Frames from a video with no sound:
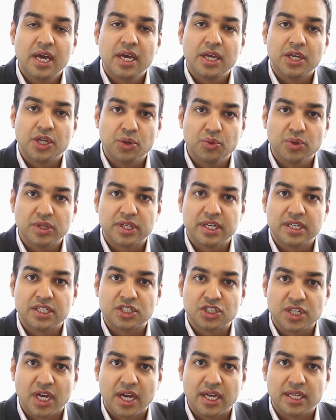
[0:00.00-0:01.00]
you will get a
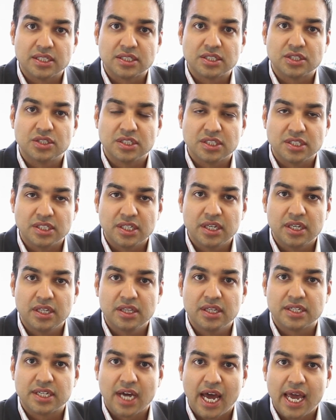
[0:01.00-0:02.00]
chance to see the
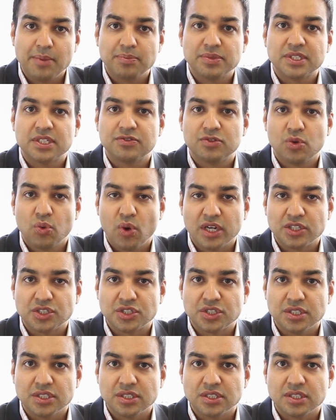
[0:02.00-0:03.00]
types of questions